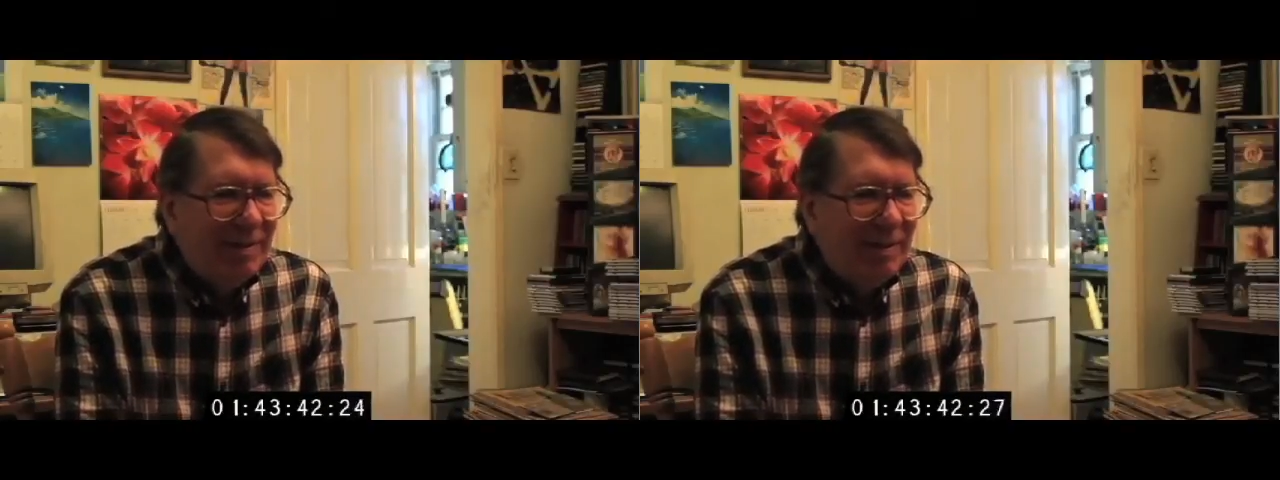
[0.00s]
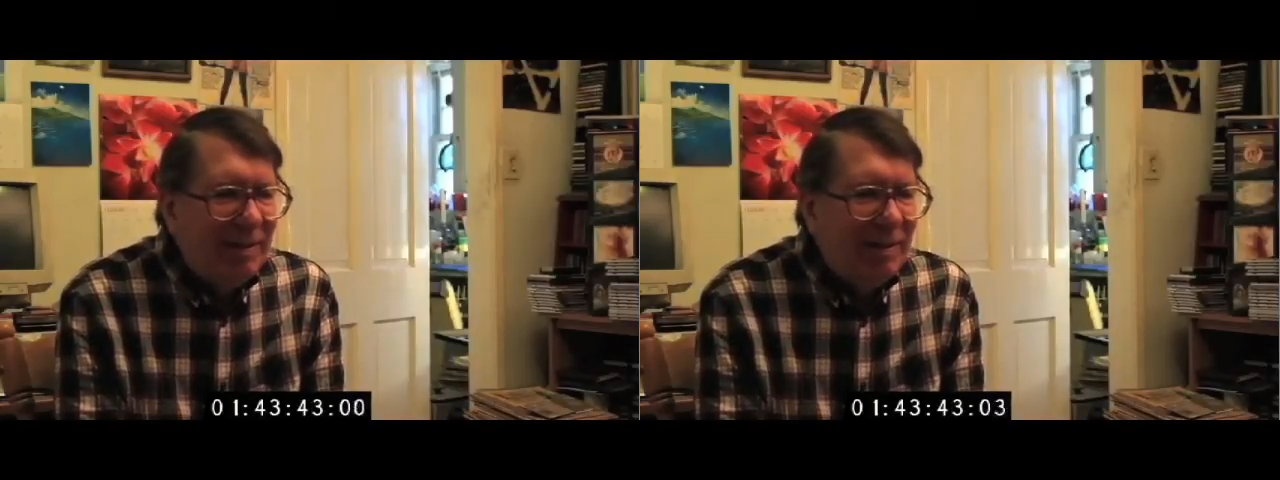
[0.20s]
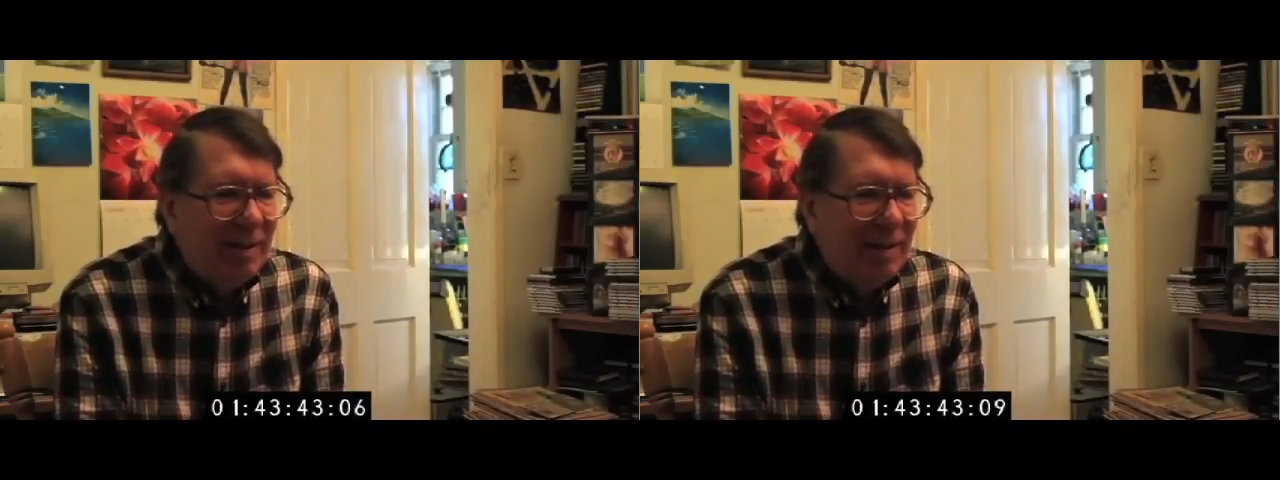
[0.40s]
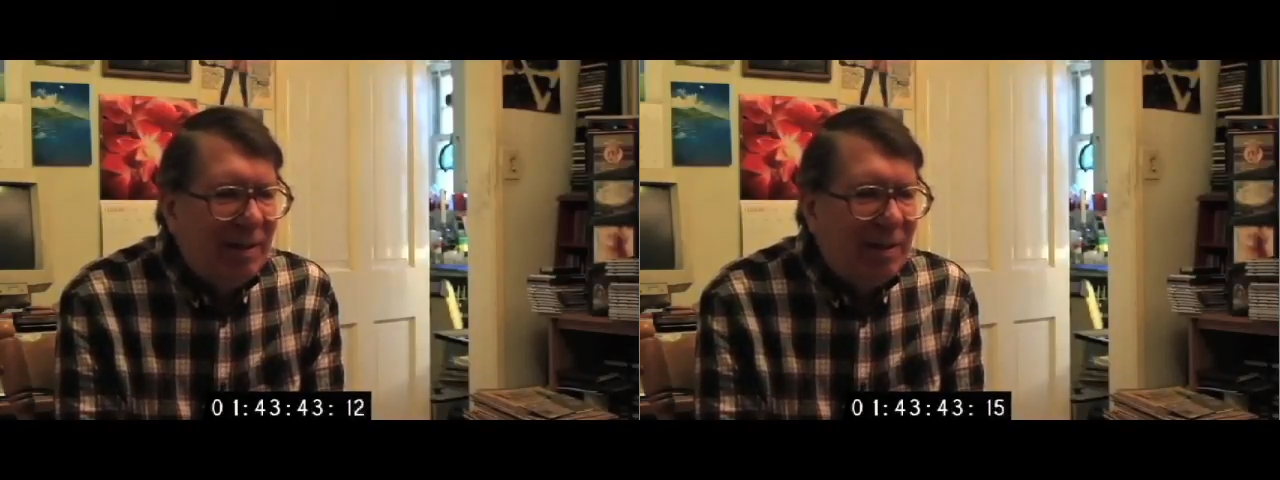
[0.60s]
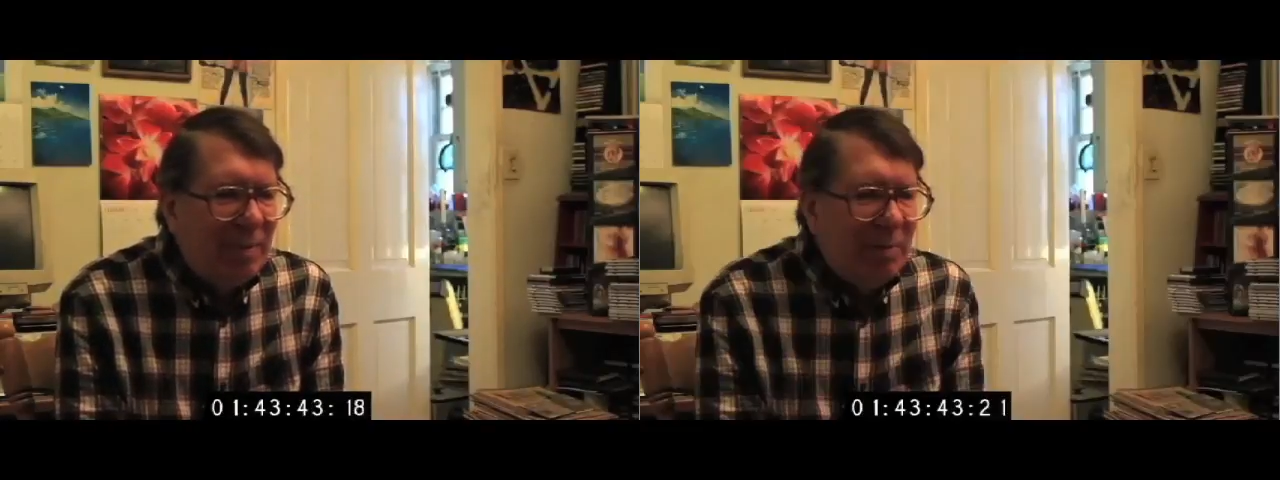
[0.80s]
Well,
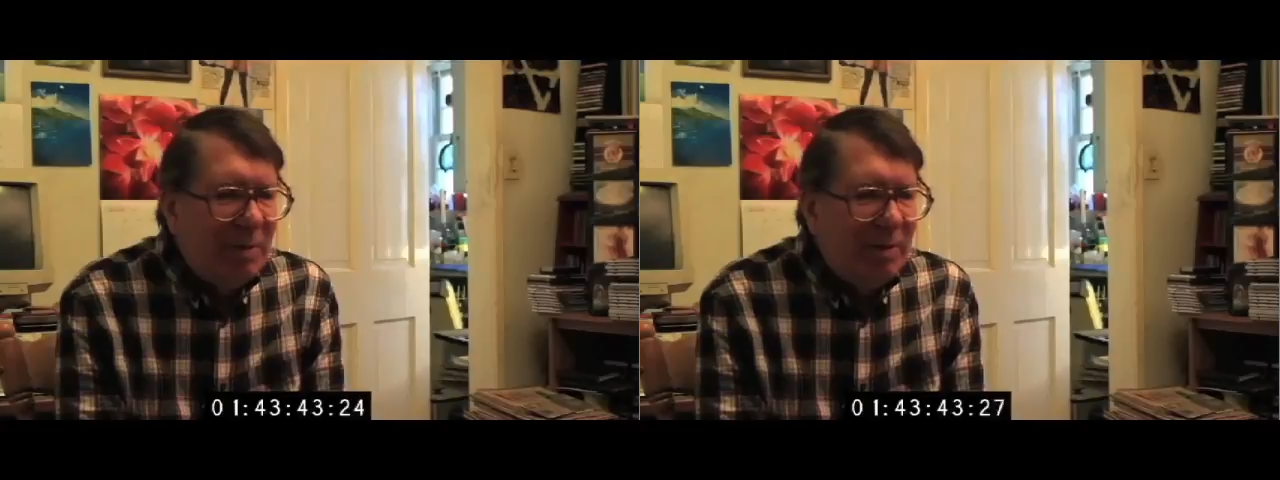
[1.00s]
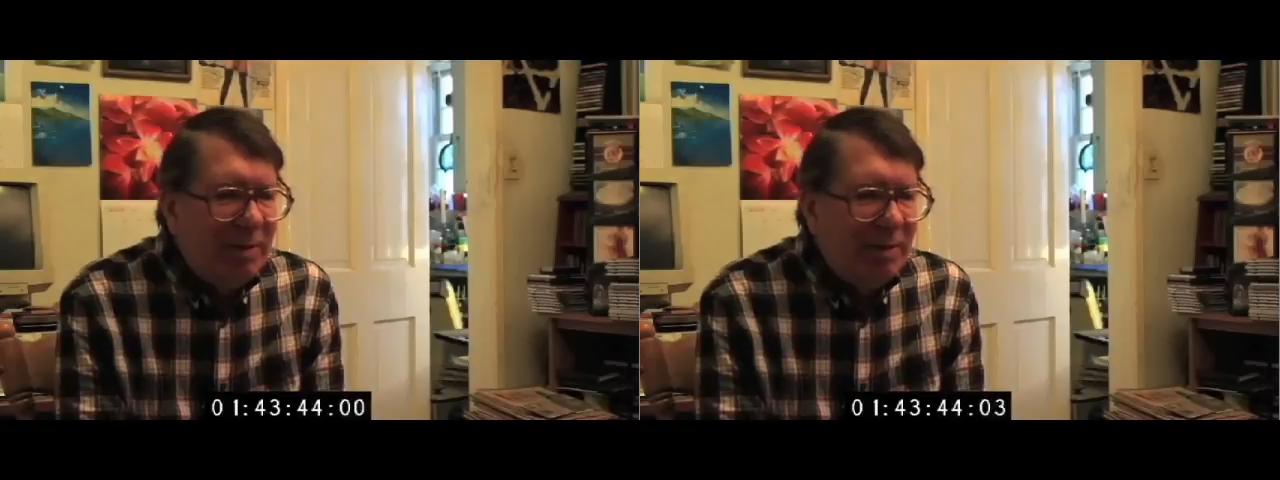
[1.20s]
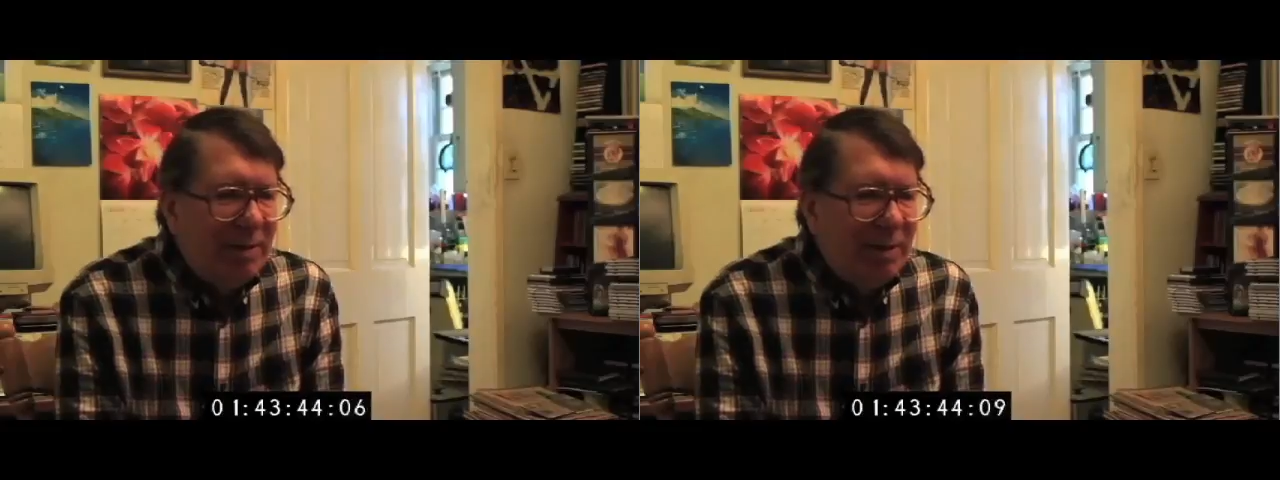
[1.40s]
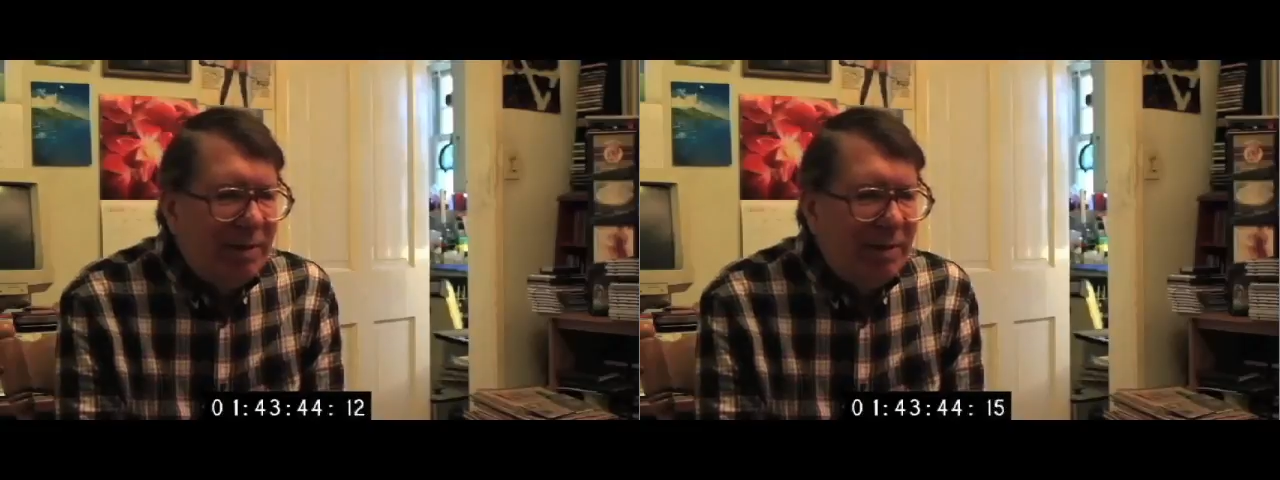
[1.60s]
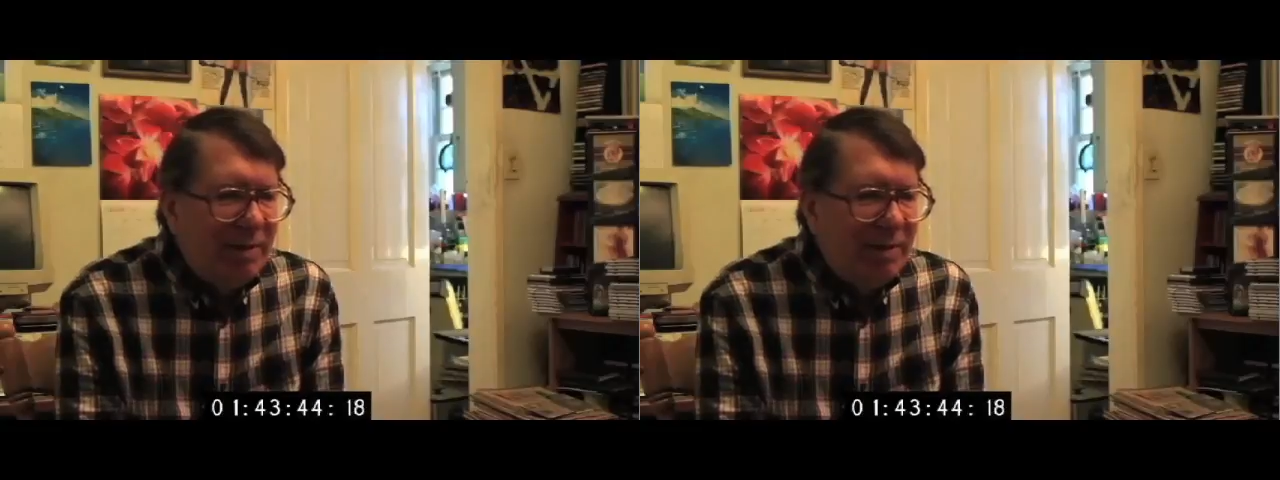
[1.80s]
yeah, experimental design,